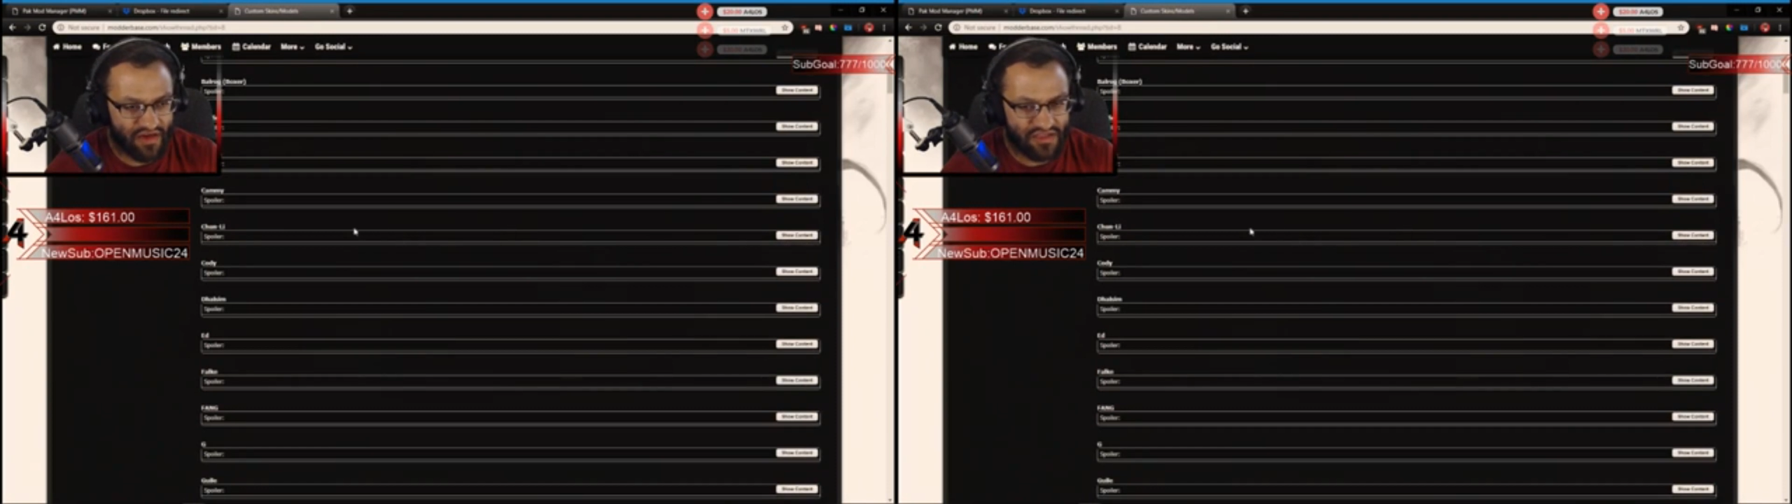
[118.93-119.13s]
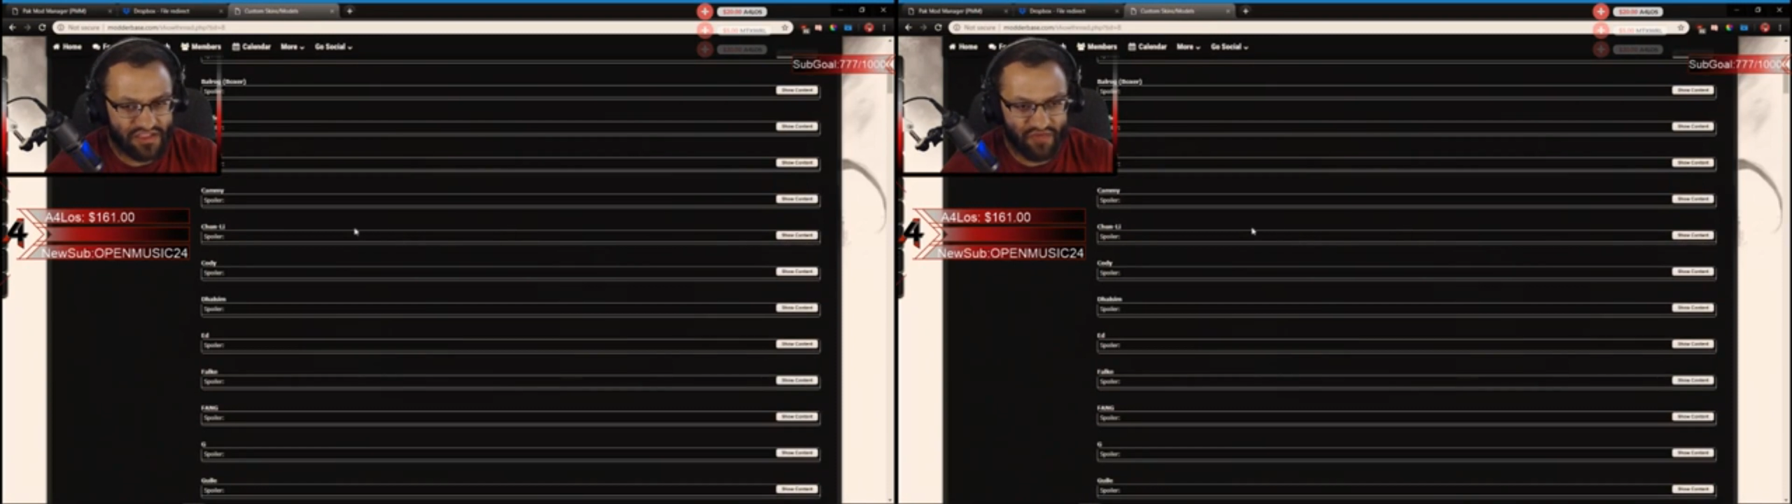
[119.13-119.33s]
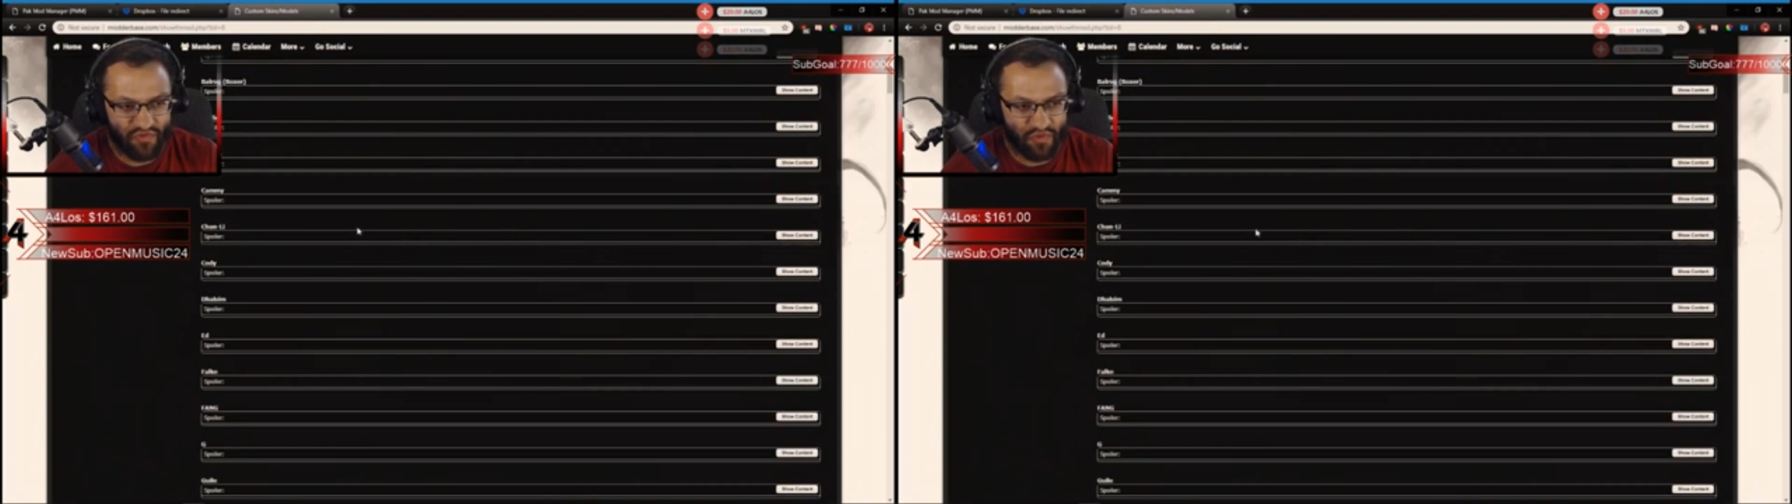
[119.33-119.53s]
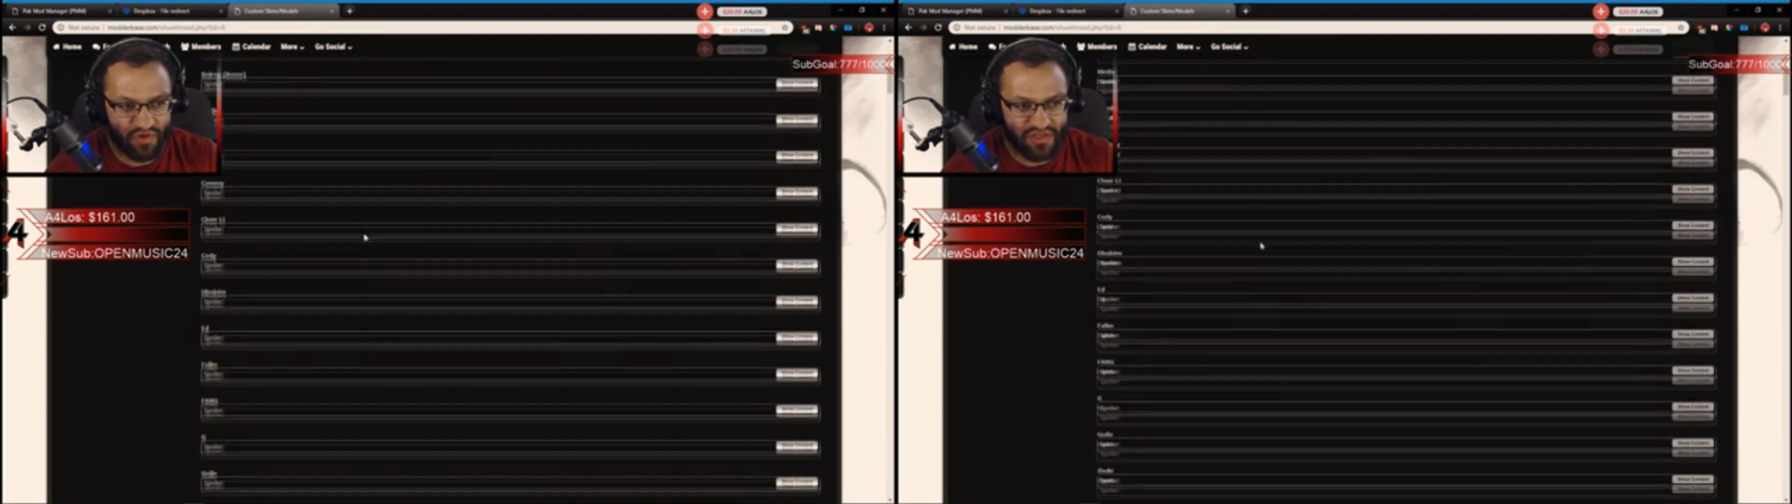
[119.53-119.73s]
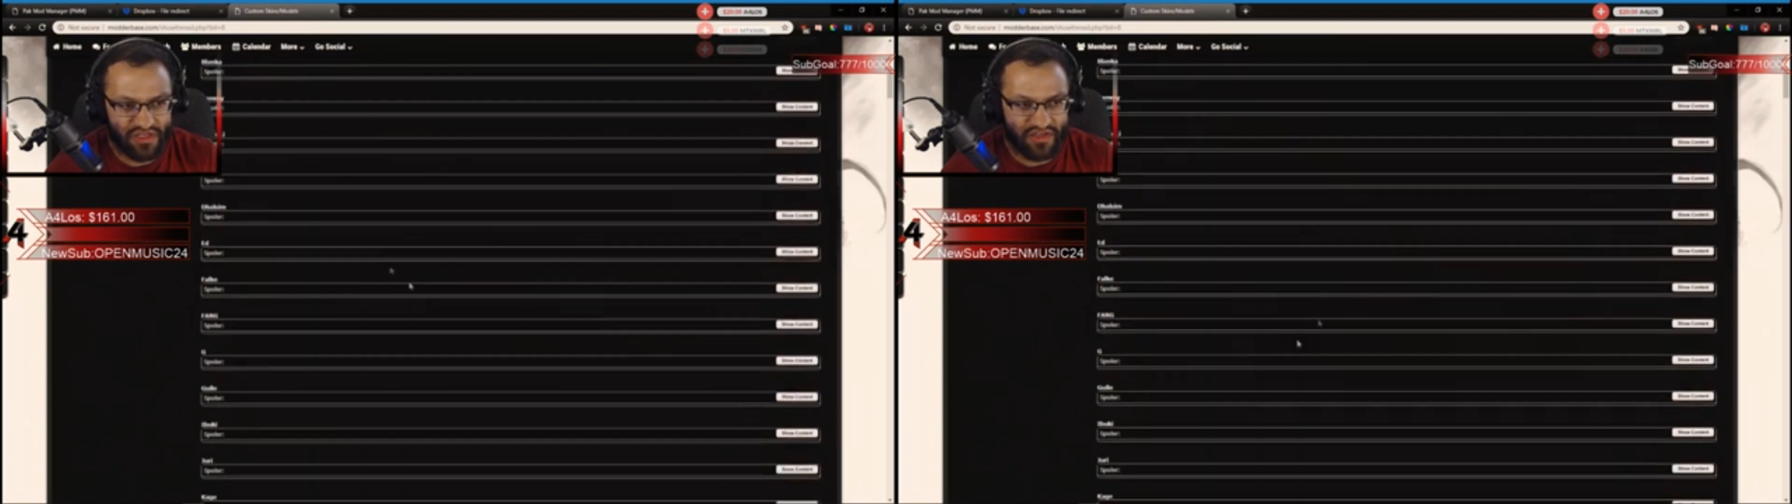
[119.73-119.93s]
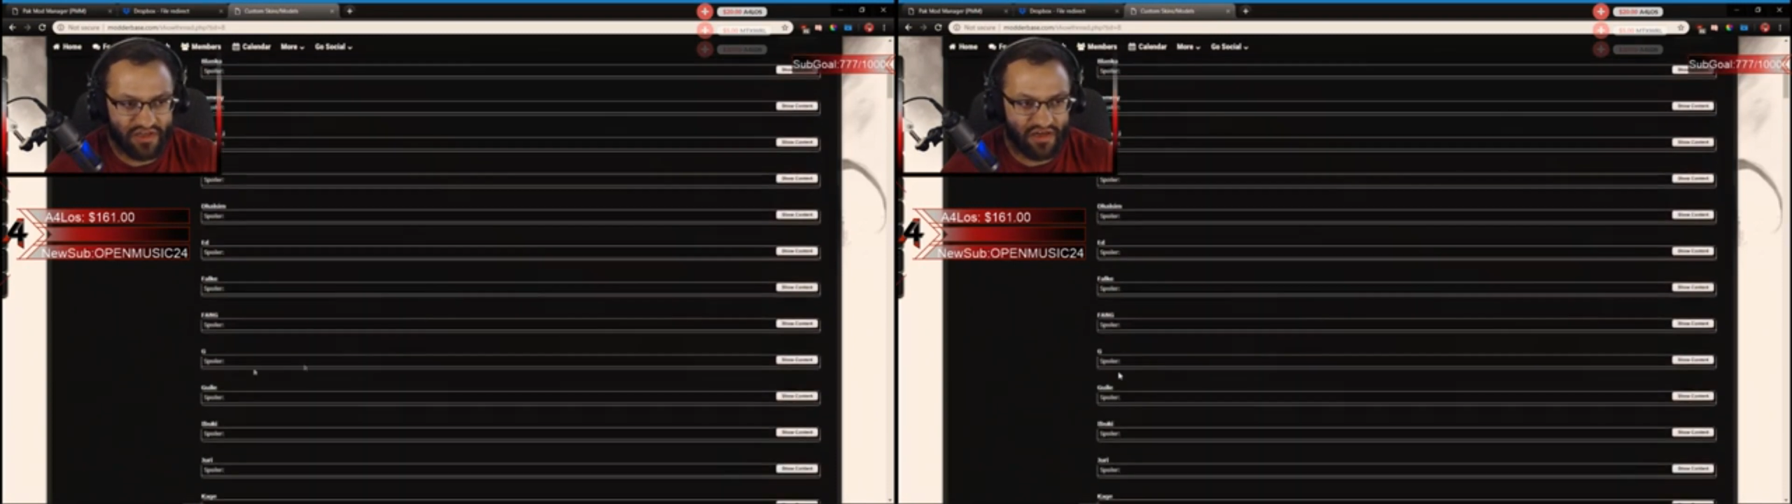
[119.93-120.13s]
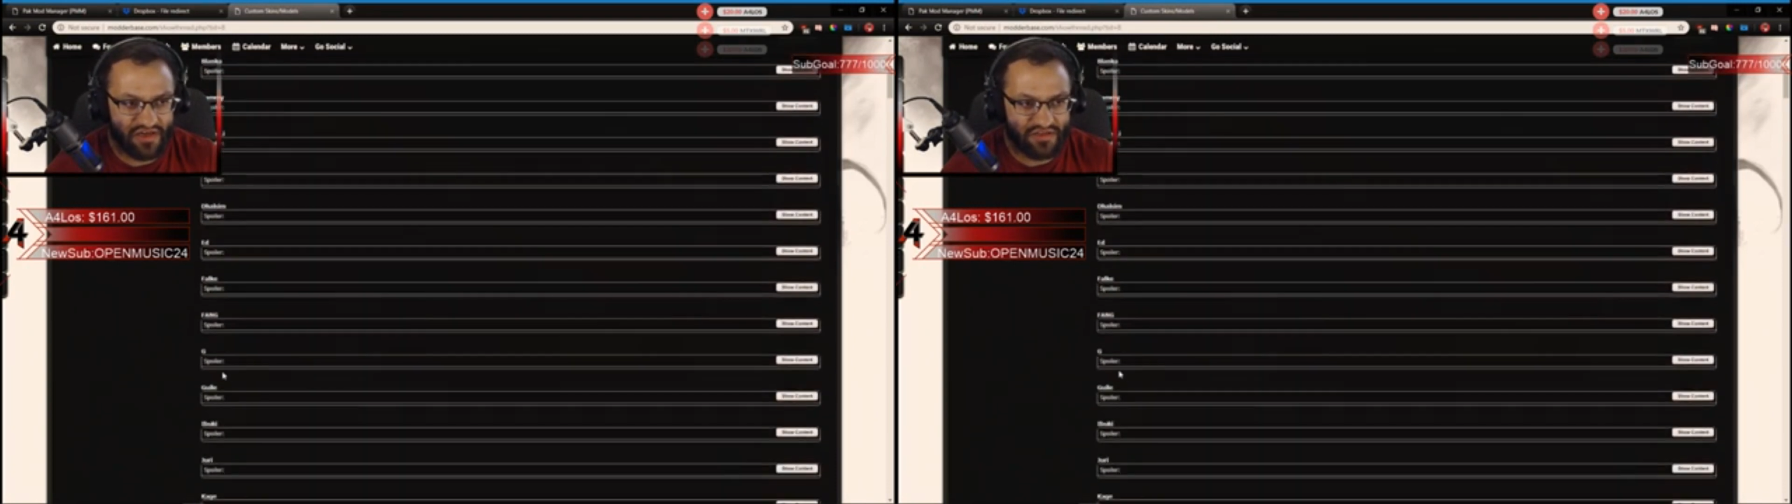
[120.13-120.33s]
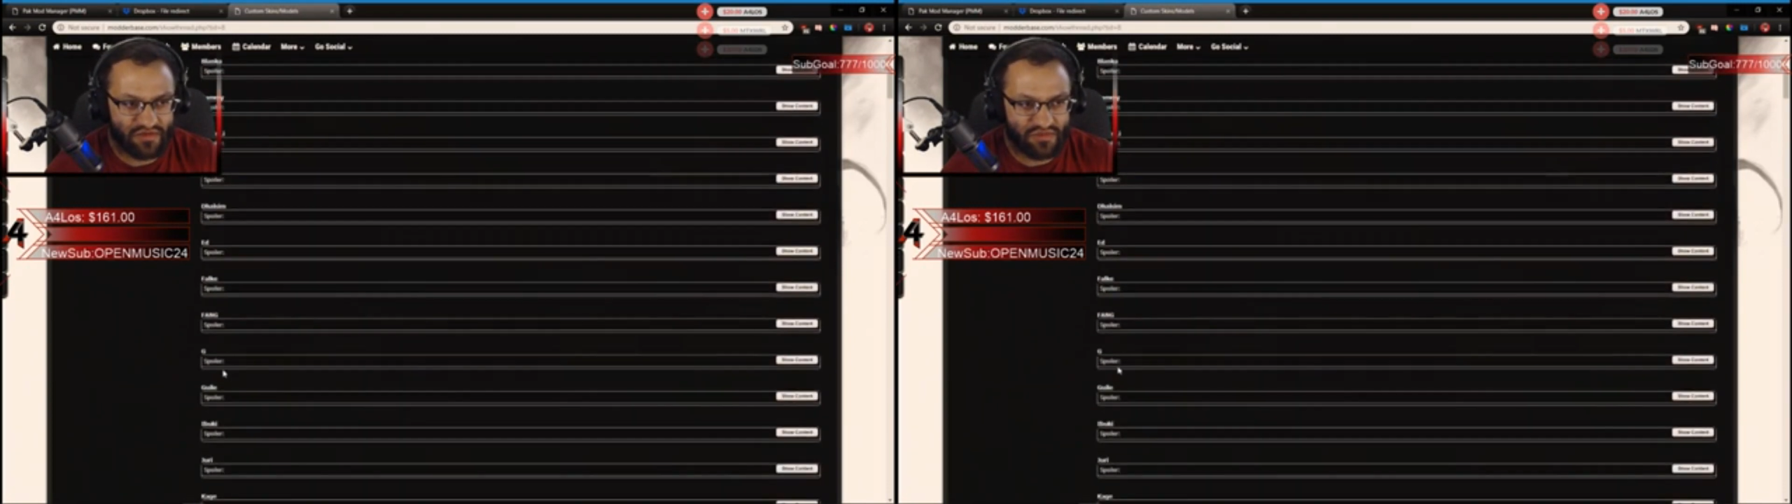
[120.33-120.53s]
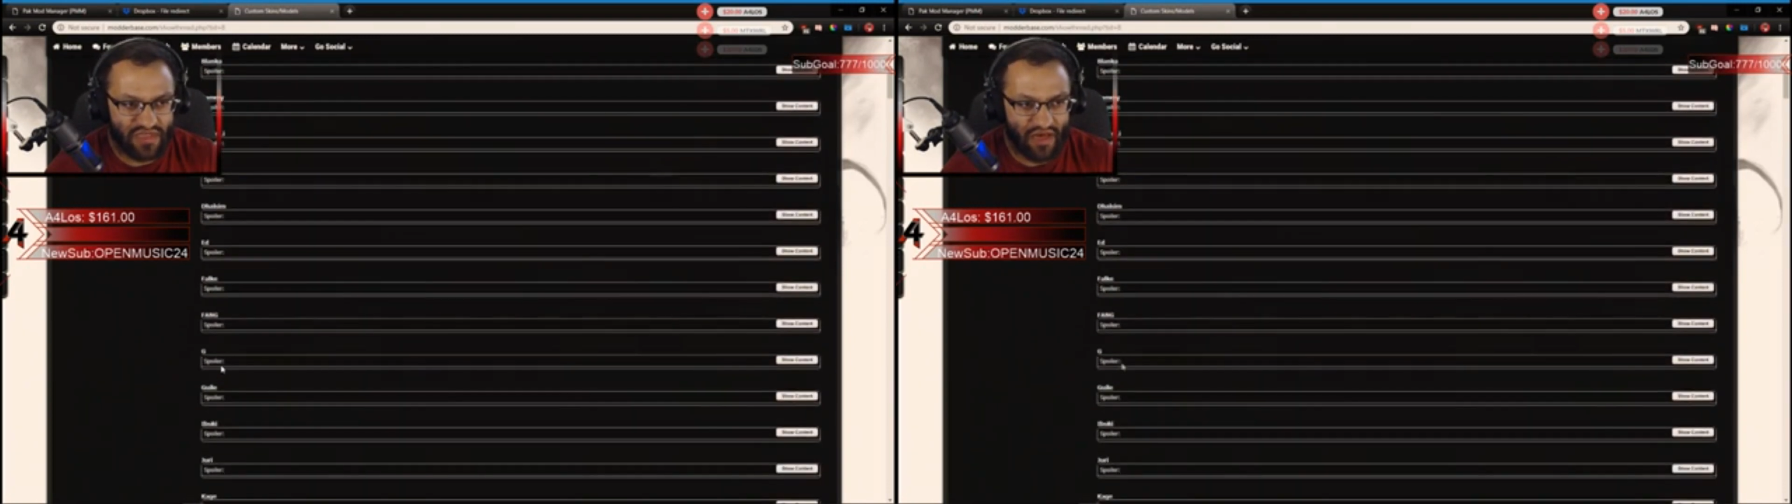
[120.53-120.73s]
safe for work Chun-Li costumes.